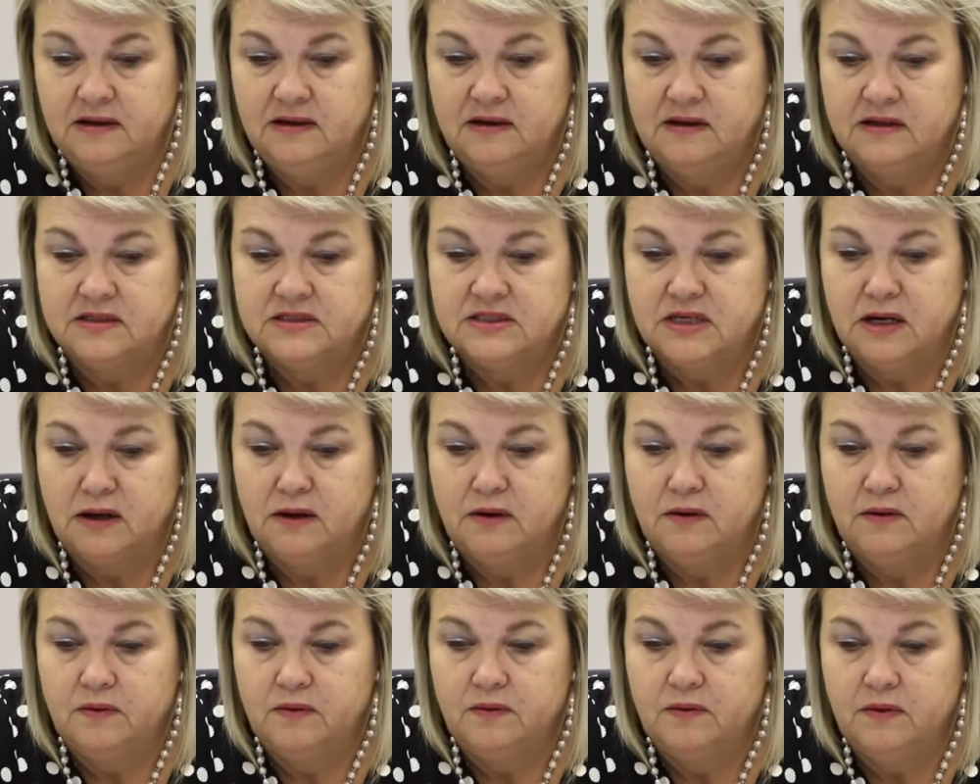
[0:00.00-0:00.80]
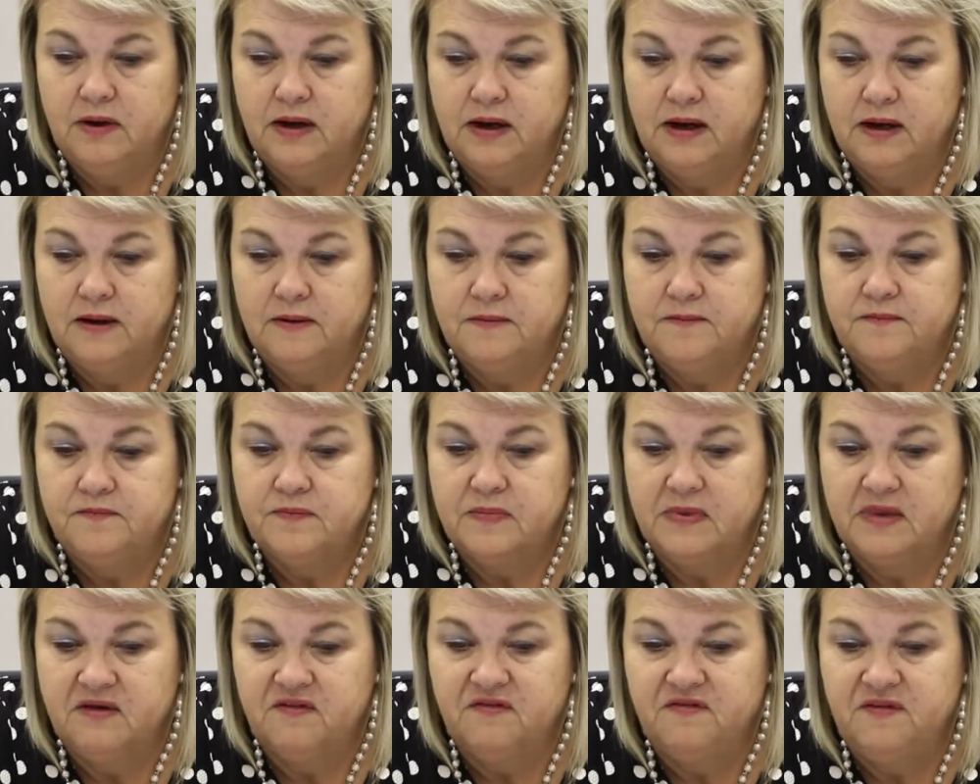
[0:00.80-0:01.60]
So
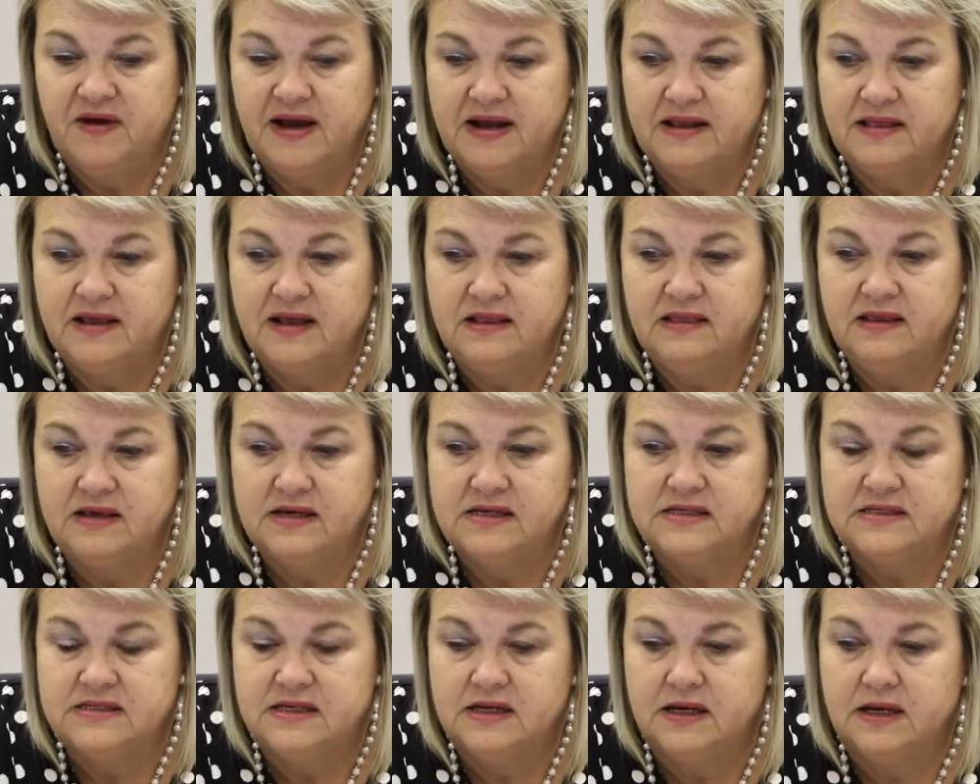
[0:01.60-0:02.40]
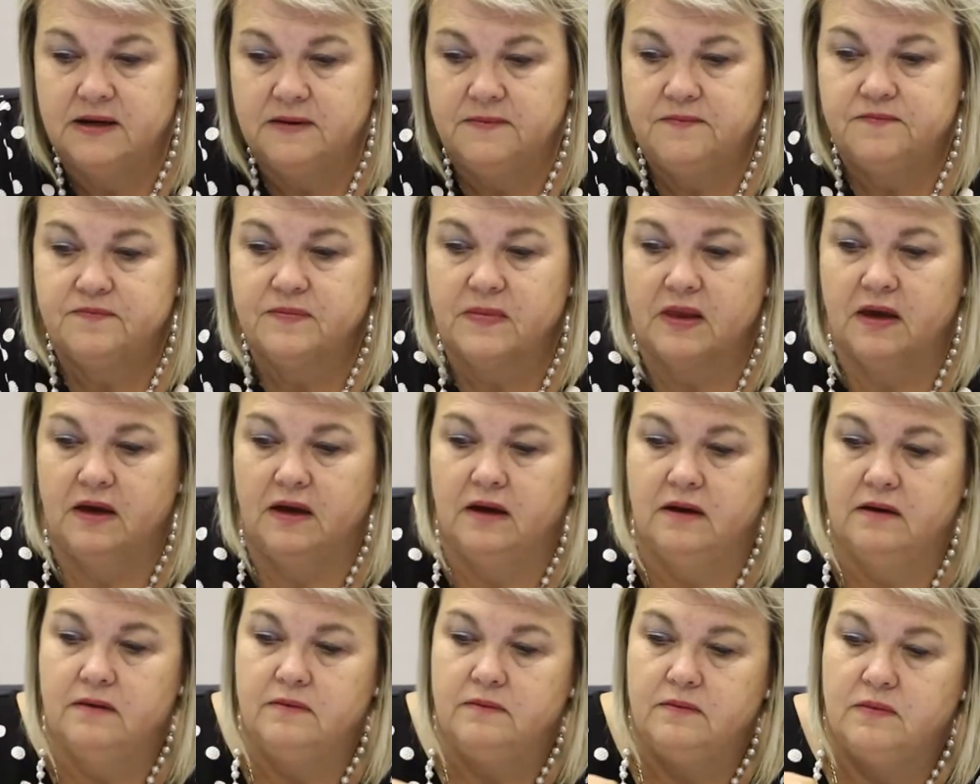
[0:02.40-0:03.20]
the fact that these
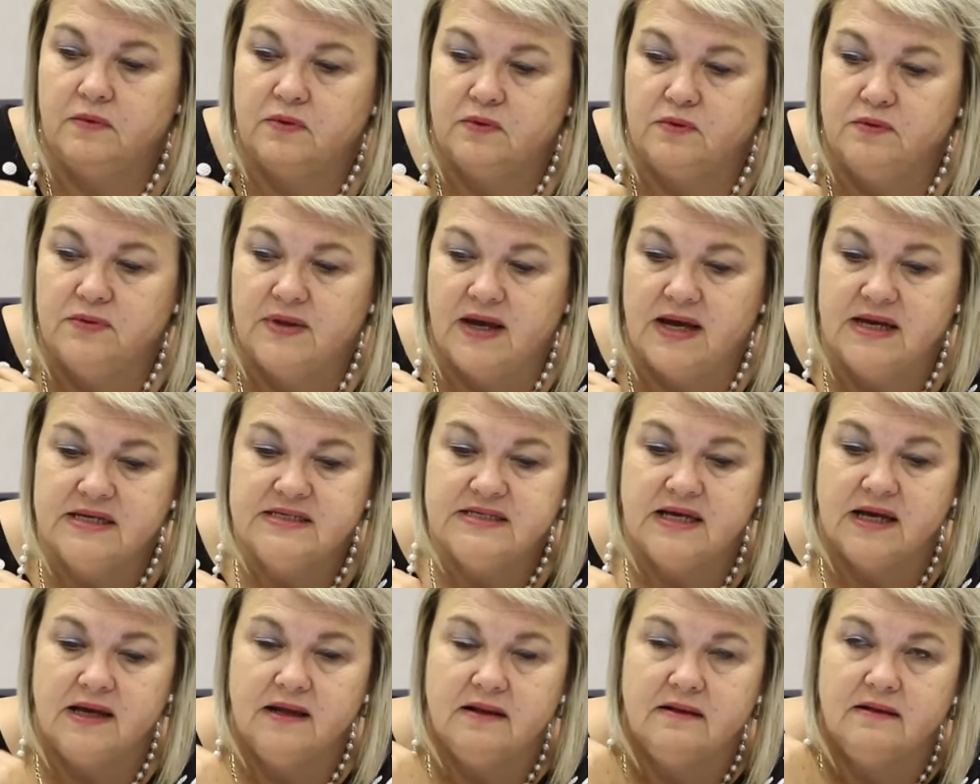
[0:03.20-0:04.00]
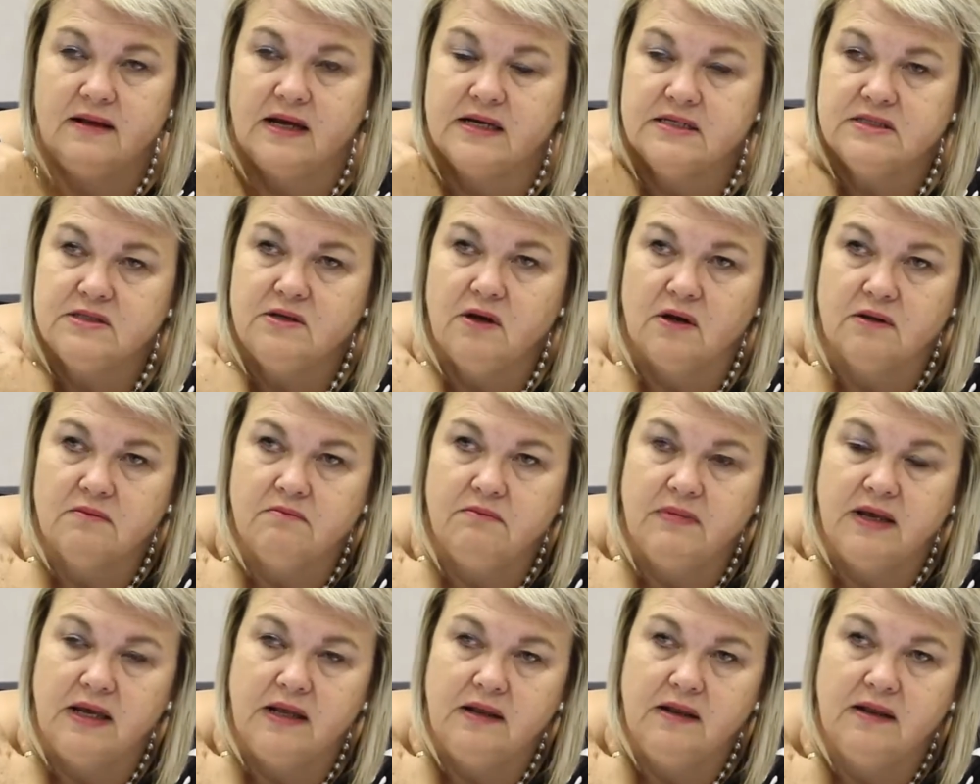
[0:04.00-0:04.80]
rule nisi does not
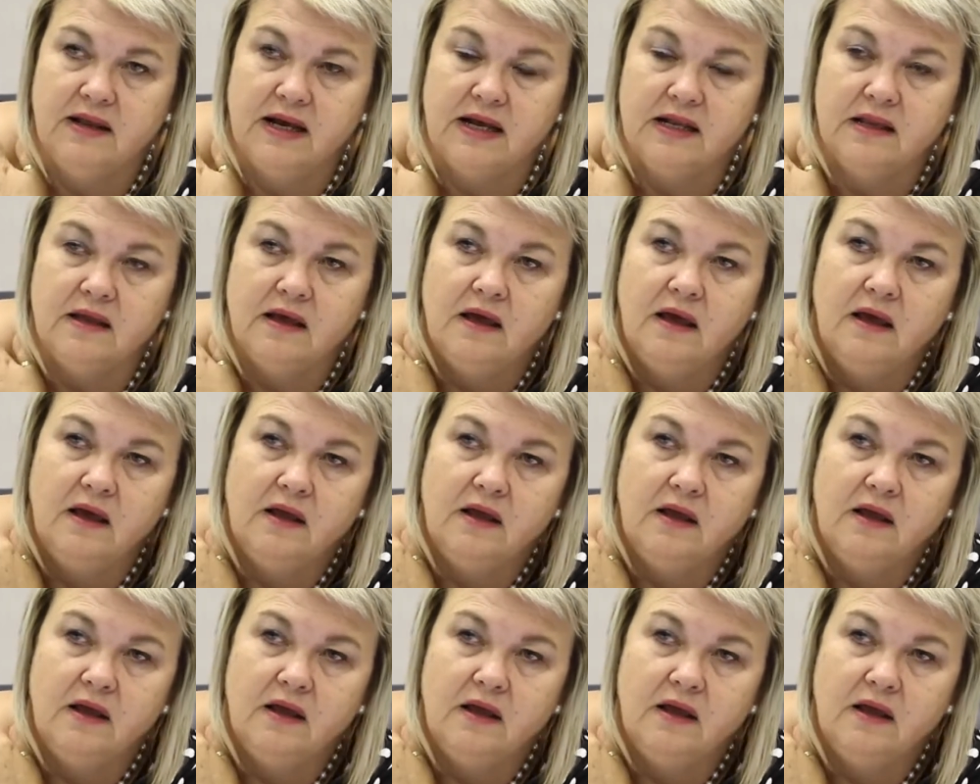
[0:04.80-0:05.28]
mean that